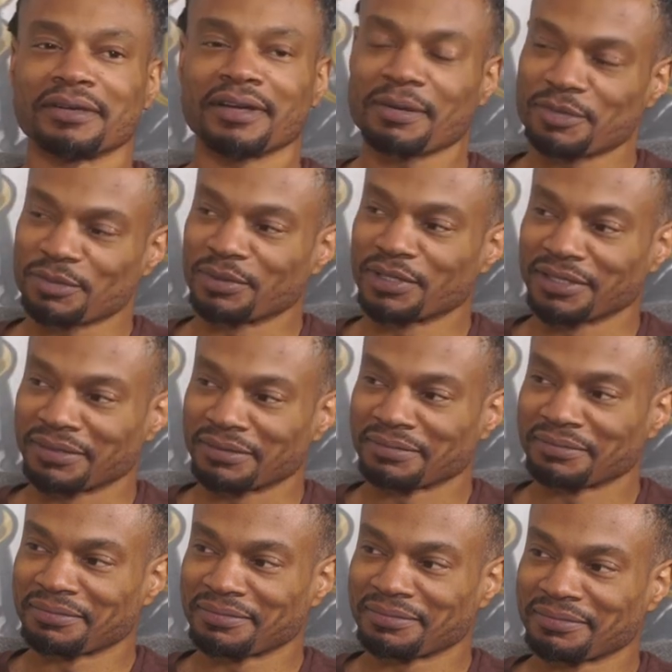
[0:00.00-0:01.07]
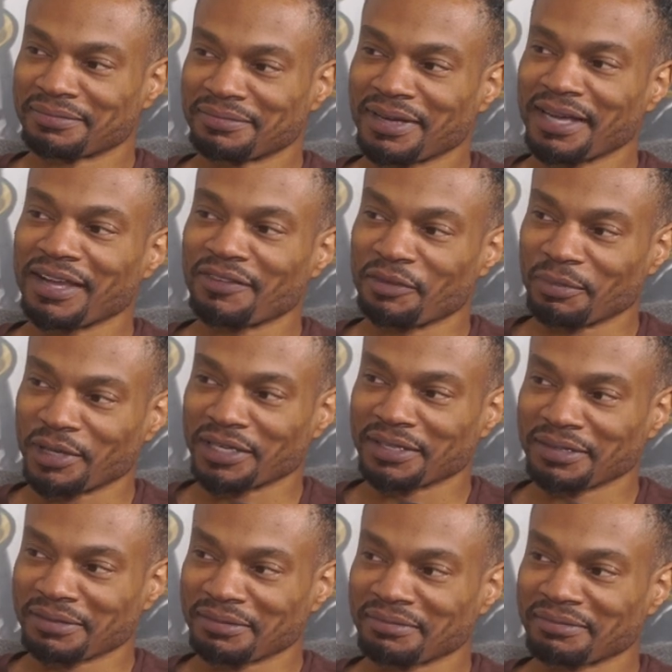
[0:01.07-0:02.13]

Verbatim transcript: I'm speaking. I have the mic.